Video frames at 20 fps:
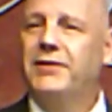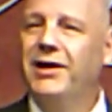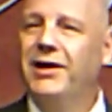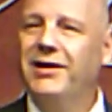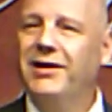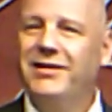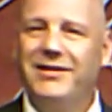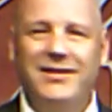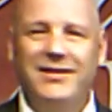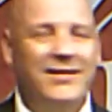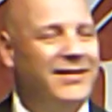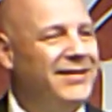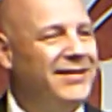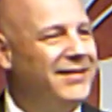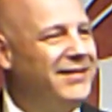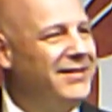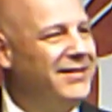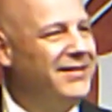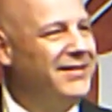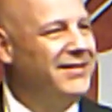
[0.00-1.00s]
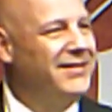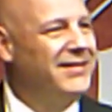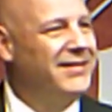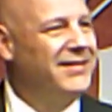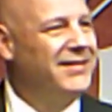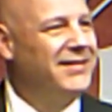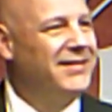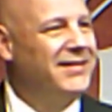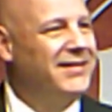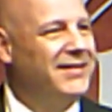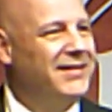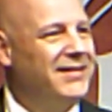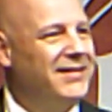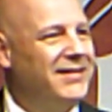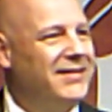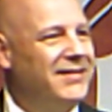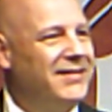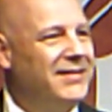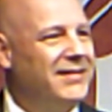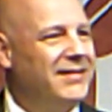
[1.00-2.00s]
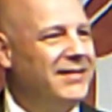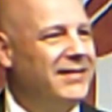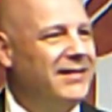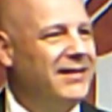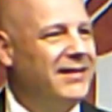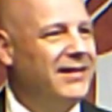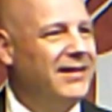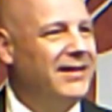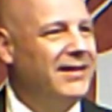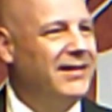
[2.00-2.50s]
Nobody speaks.